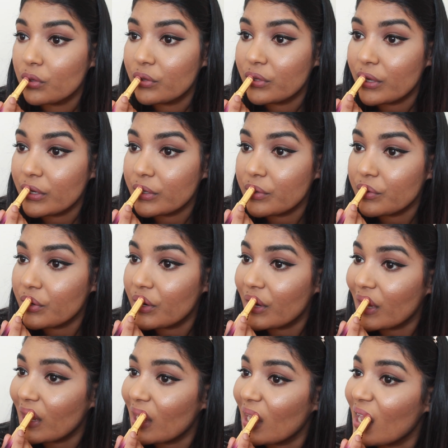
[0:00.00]
So I do a
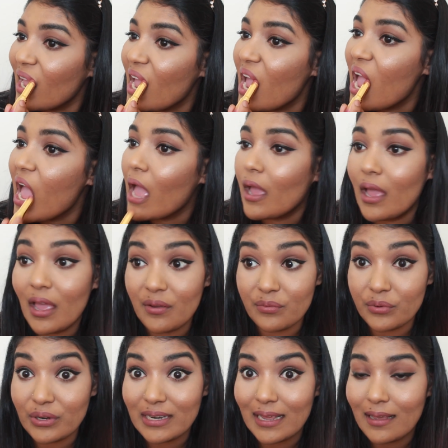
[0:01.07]
pretty
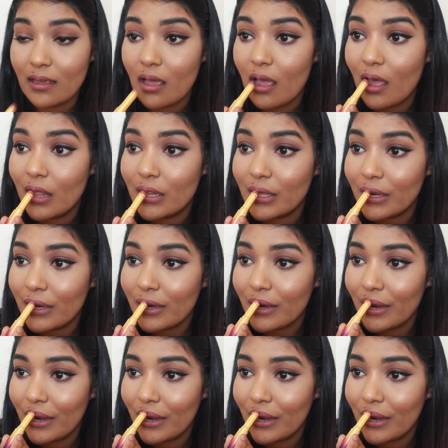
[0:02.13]
everyday color.